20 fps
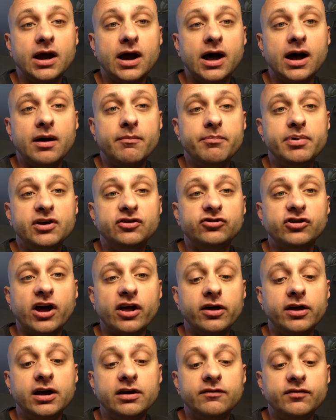
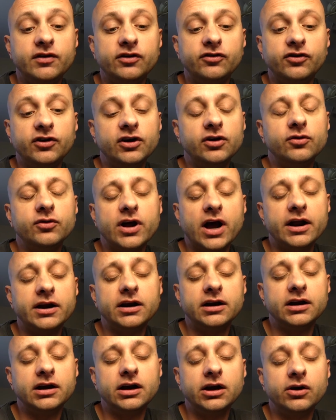
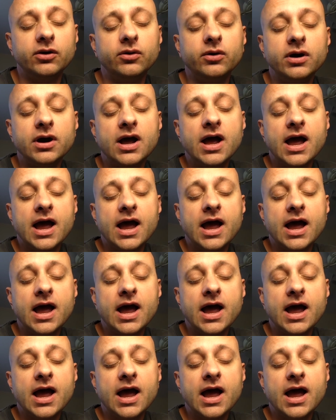bshelley@vcu.edu,